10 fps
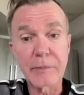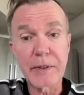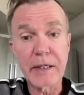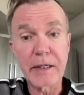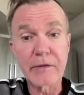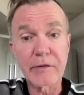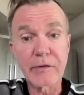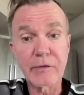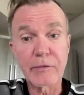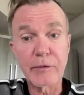
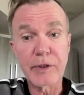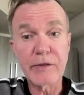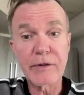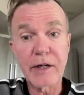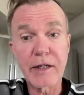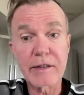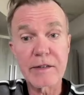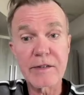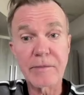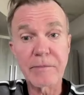Because we've got
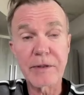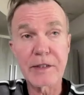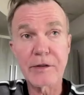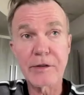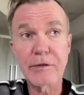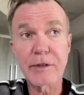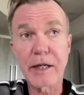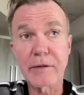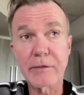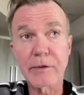something new
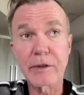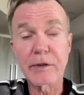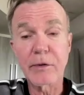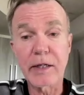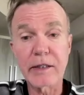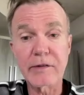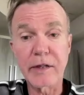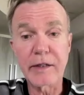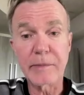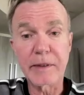that we're quite
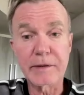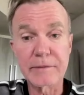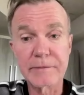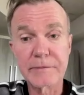excited about.